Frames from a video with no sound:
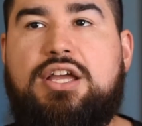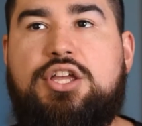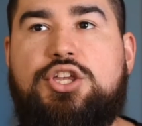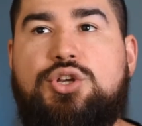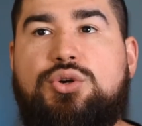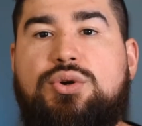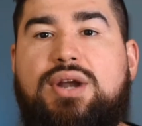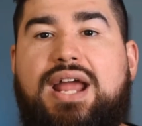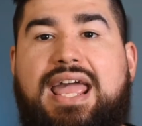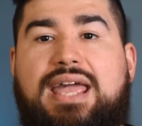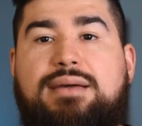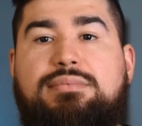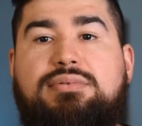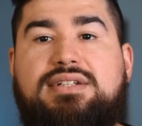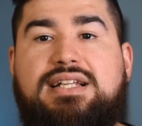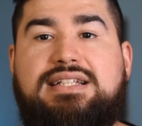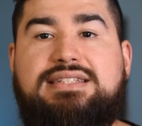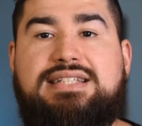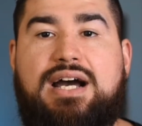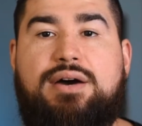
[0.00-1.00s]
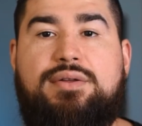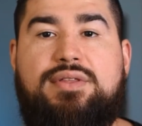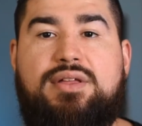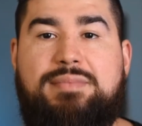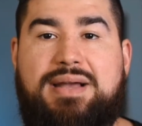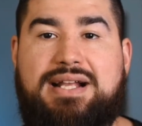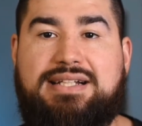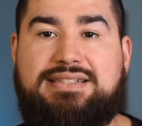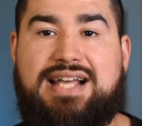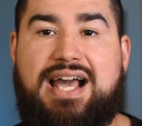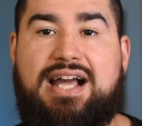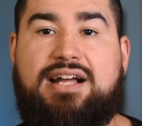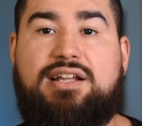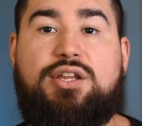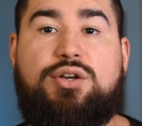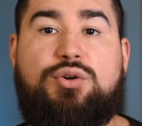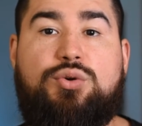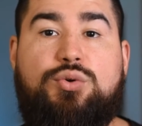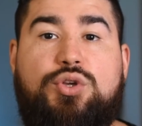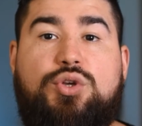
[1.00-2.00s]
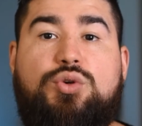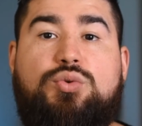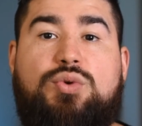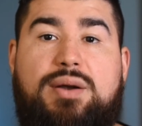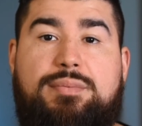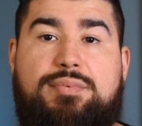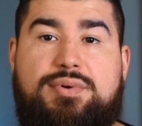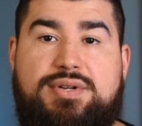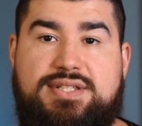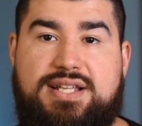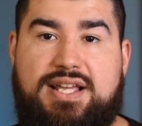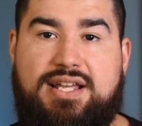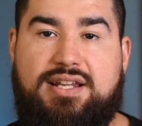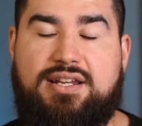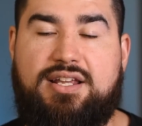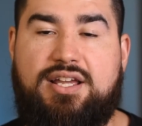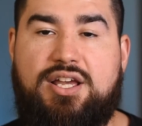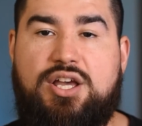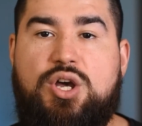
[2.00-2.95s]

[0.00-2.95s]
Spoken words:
You're able to tell them exactly who you represent,